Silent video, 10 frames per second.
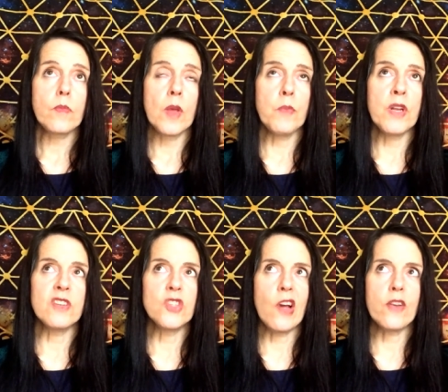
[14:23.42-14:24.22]
I'm going to
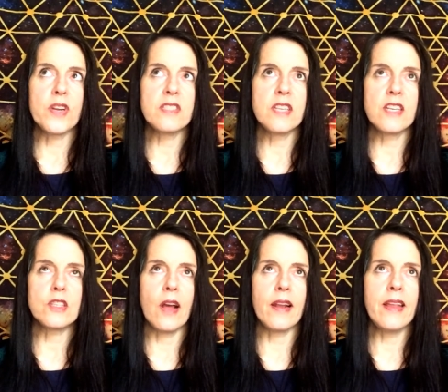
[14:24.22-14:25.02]
digress here
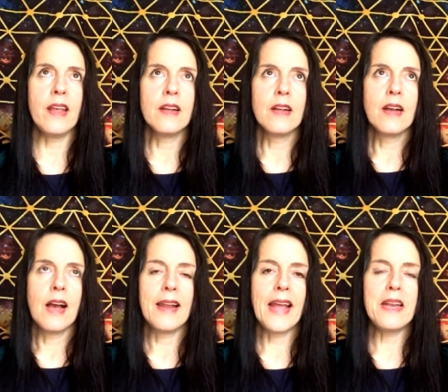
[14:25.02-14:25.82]
slightly.
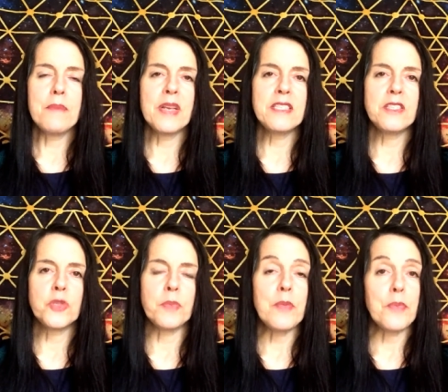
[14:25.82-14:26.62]
A lady
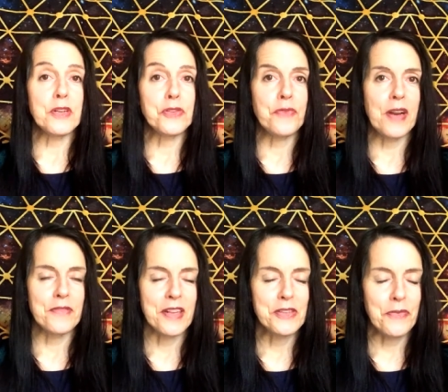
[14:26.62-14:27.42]
messaged me, but it's
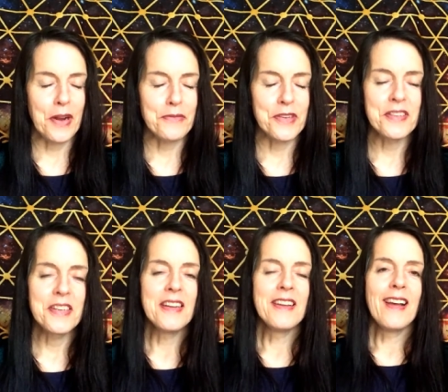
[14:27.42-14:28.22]
relevant. It's relevant.
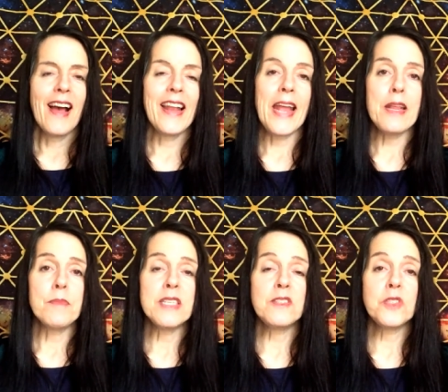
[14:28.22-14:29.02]
A lady
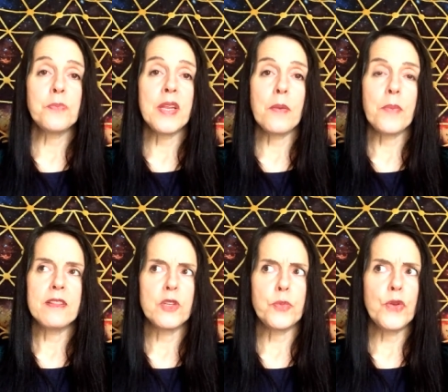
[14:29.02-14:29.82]
messaged me
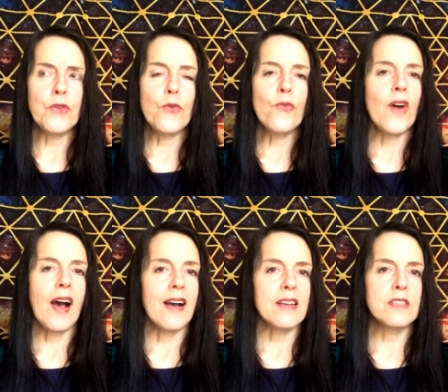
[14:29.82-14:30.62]
about this beautiful
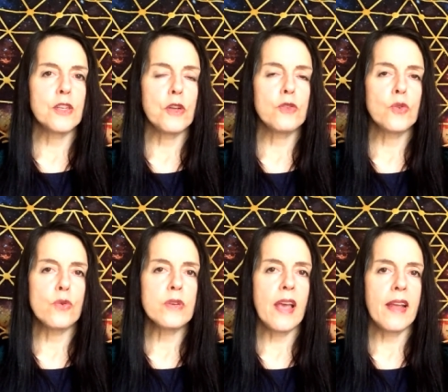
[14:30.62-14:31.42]
vase that her
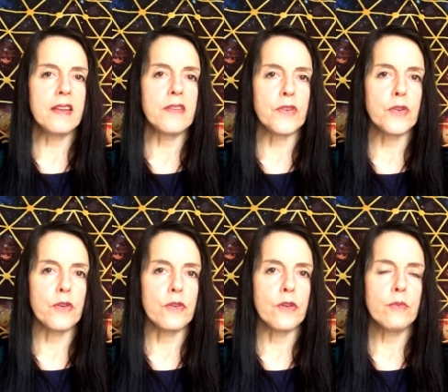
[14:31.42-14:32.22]
daughter had given
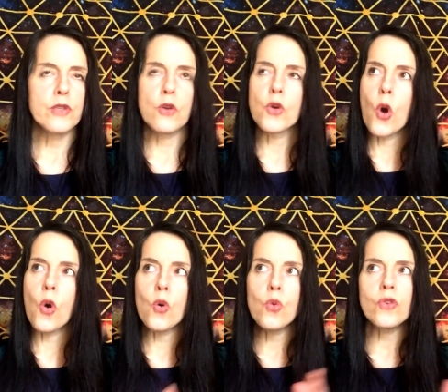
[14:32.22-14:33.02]
her. It was a
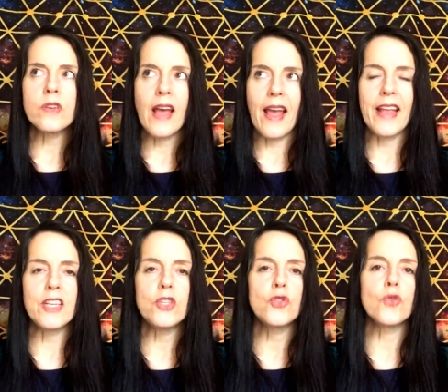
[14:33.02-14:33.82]
golden
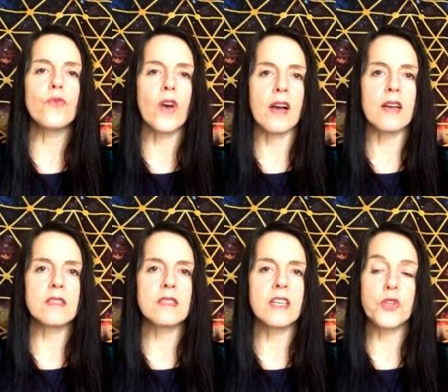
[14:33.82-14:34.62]
angel
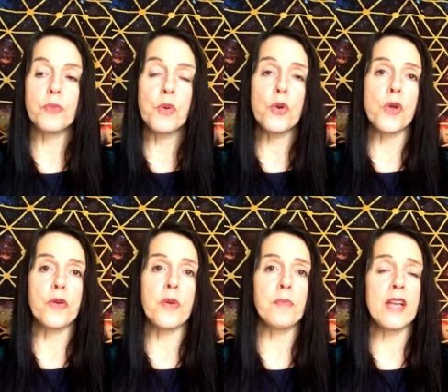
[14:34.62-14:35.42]
vase, and she'd put it
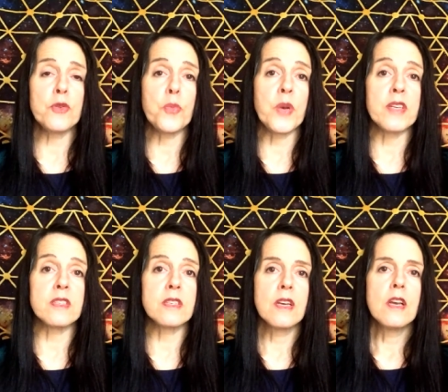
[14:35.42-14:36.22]
on her
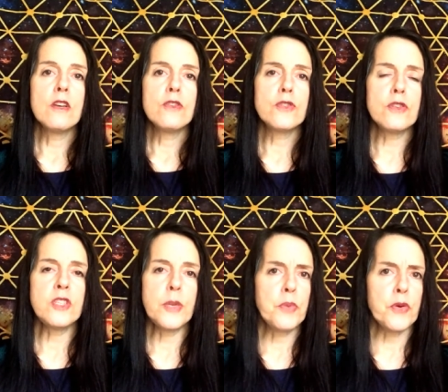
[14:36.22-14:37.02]
mantelpiece. As soon
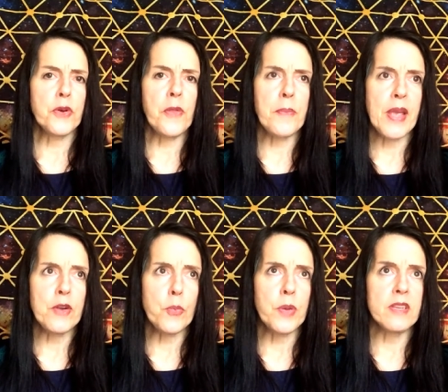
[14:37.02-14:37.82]
as she put it on the
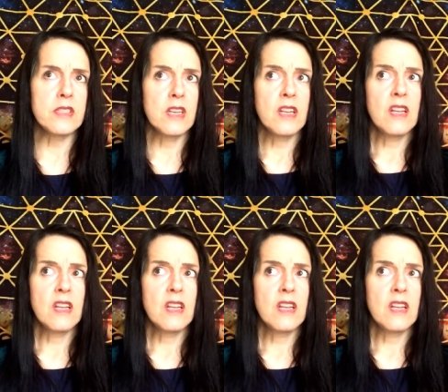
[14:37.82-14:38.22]
mantelpiece,